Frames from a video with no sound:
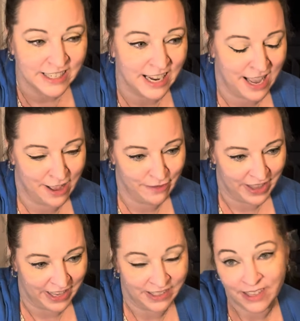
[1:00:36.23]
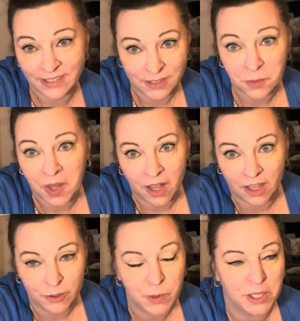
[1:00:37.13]
to have this. I still want
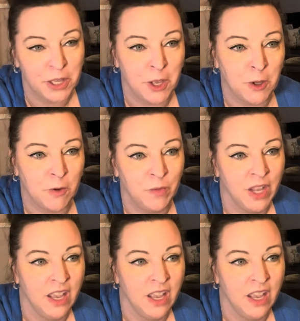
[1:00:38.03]
Aqua Glow.